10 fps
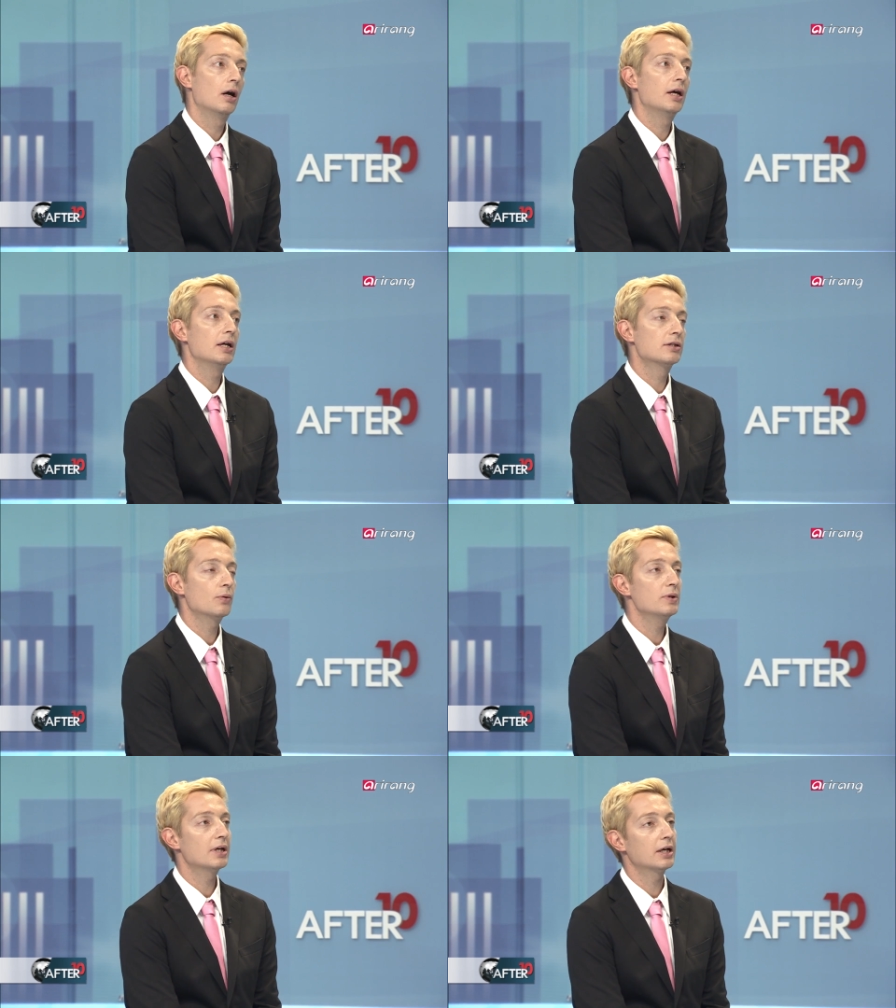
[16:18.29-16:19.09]
It's
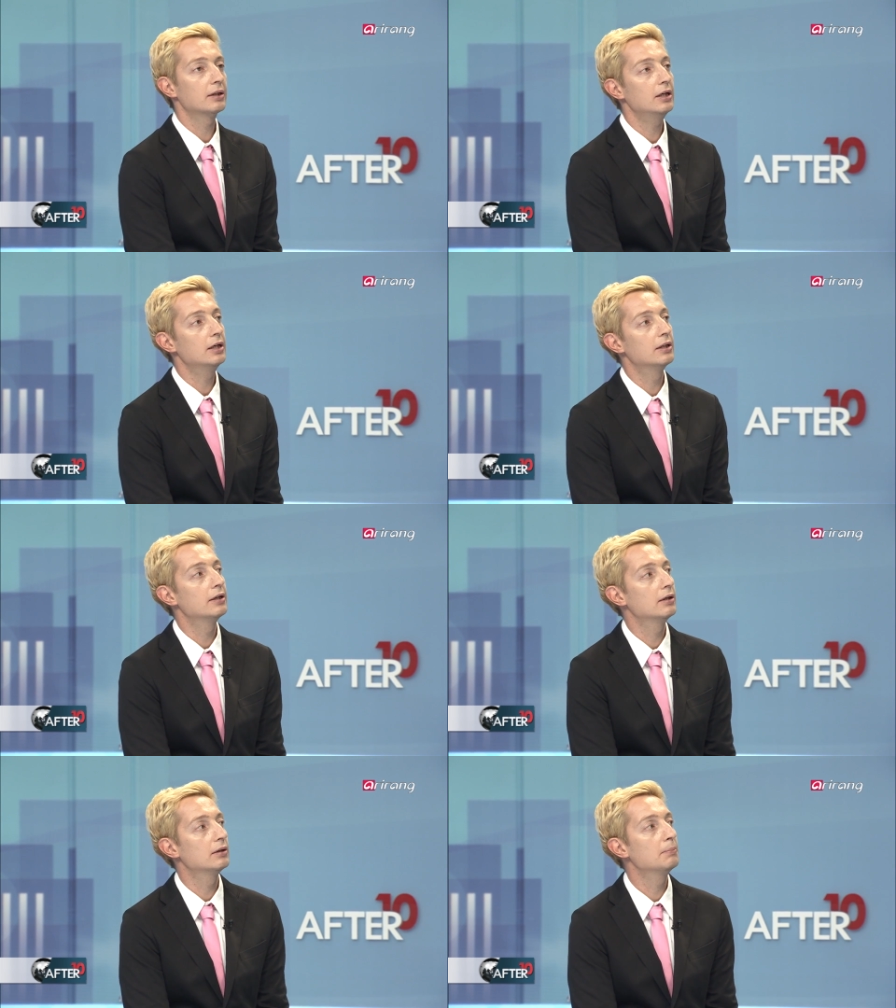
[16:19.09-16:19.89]
always like
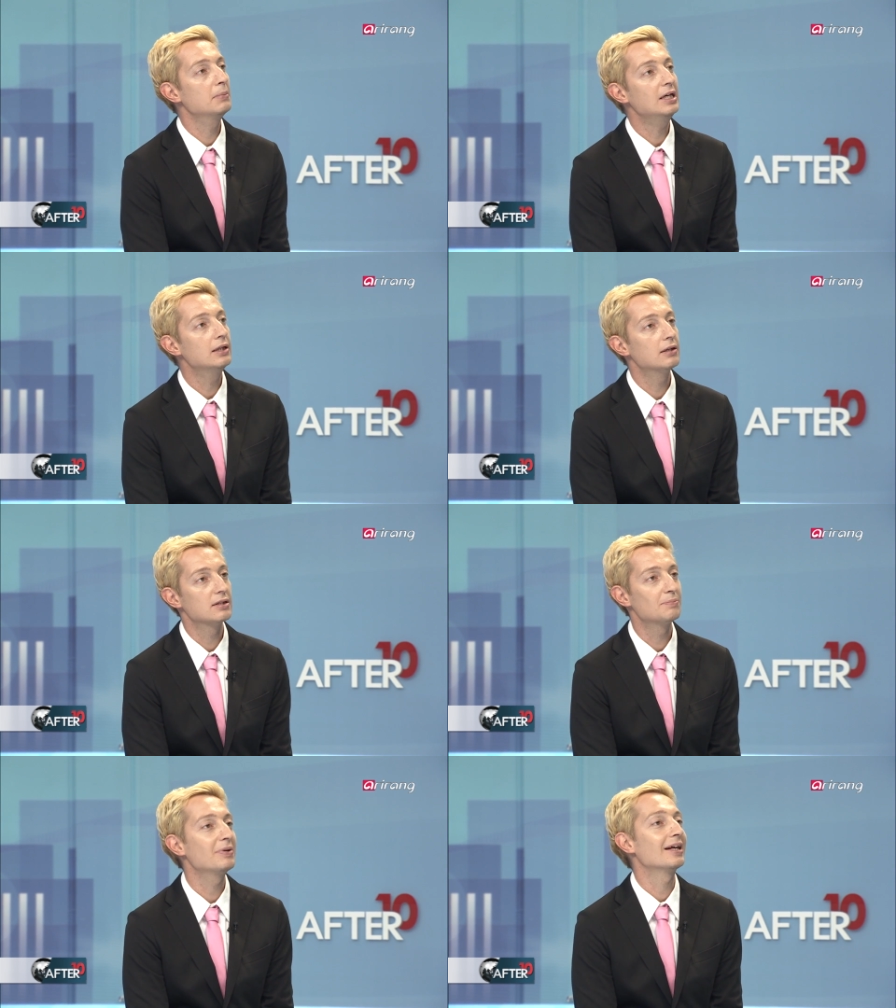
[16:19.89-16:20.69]
the media
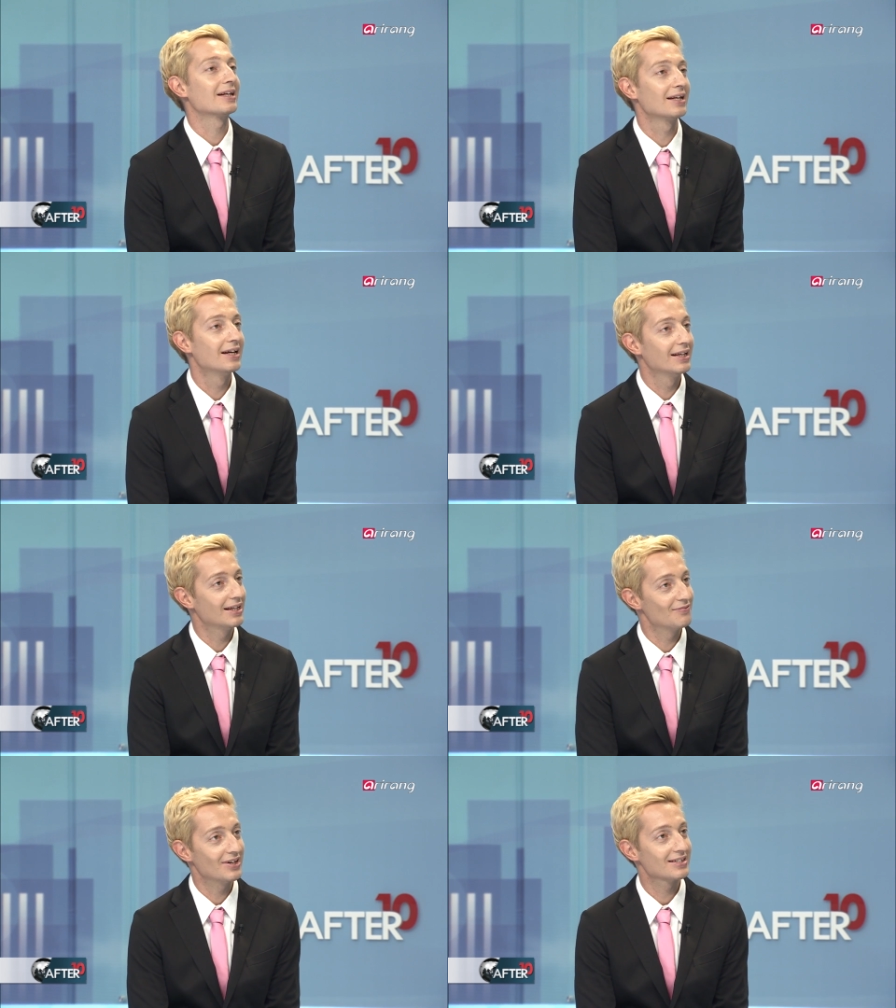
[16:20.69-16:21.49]
spin
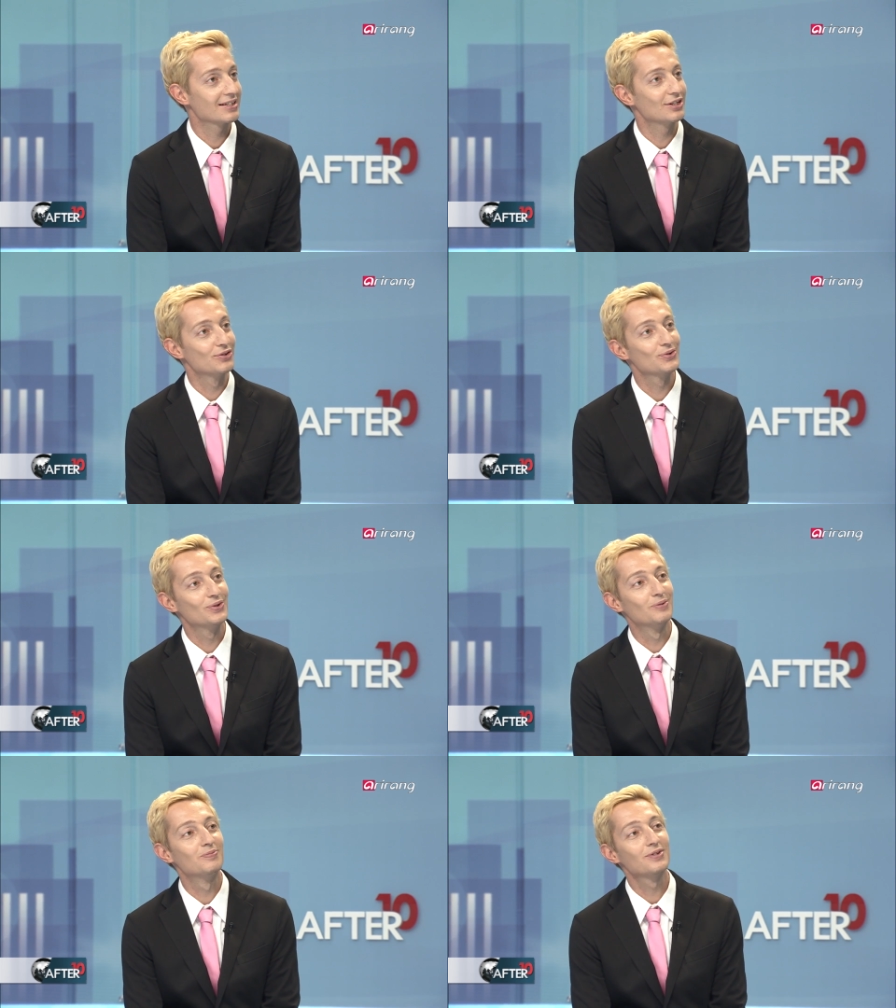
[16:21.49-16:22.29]
that makes it
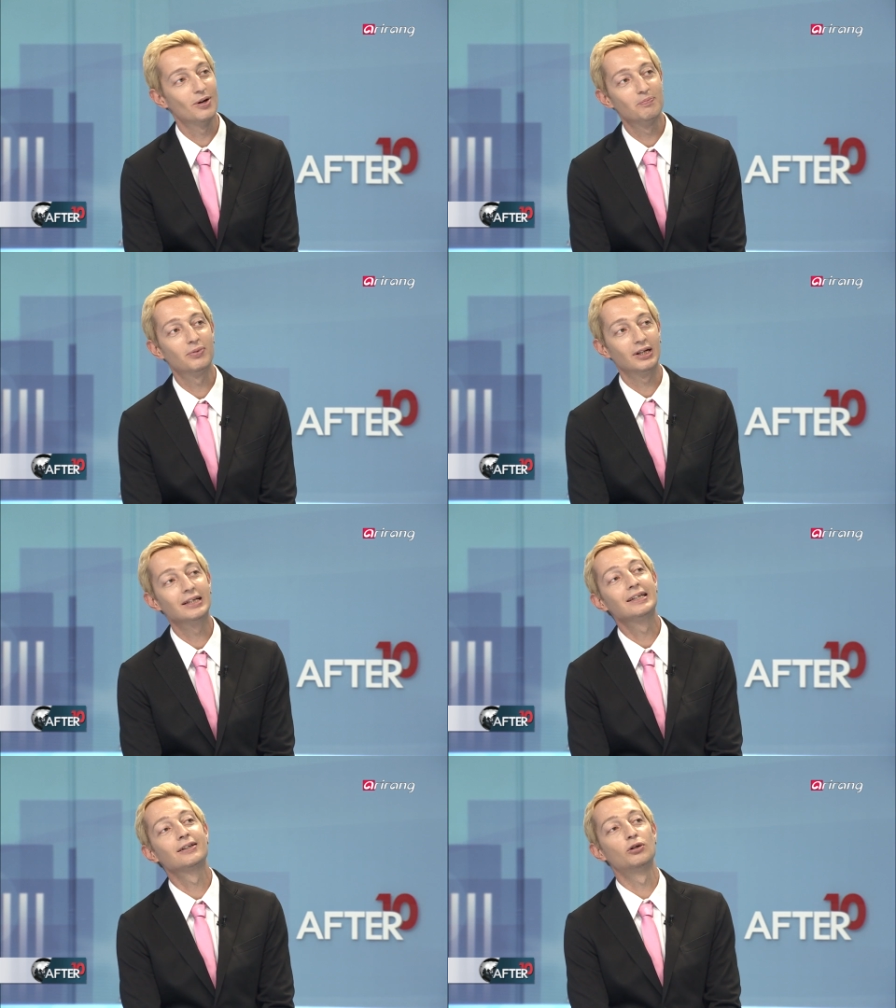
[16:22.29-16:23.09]
into some
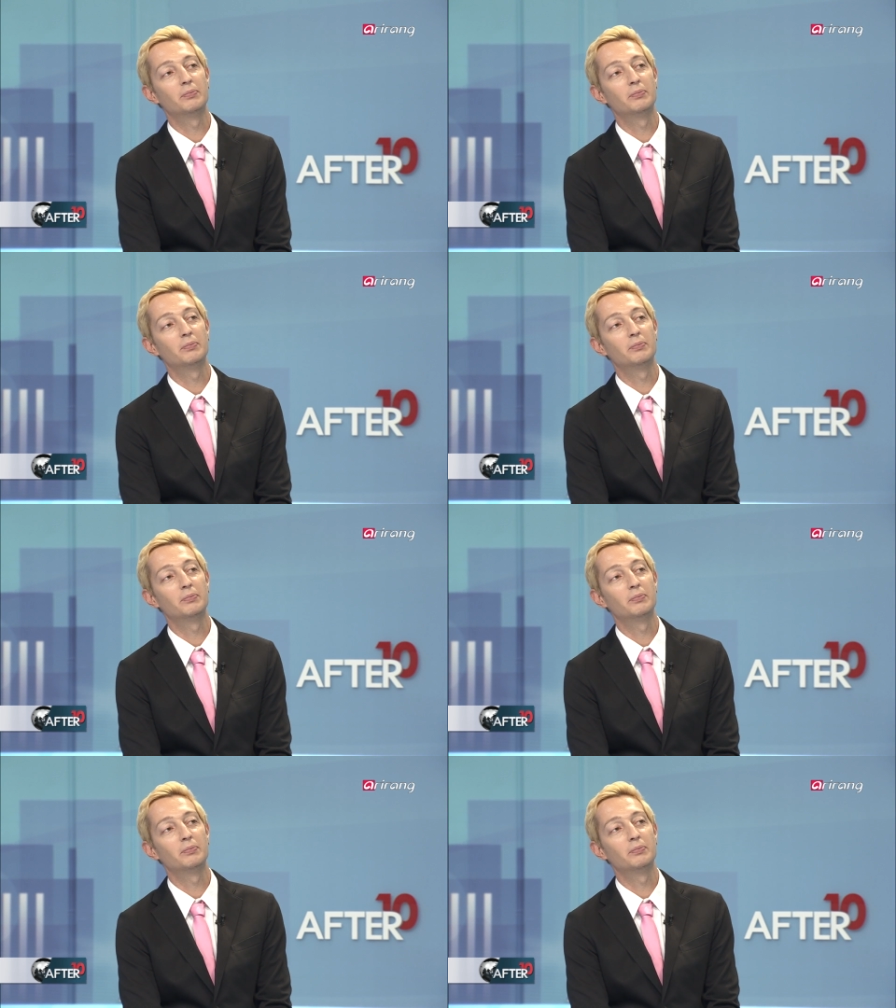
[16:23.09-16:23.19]
political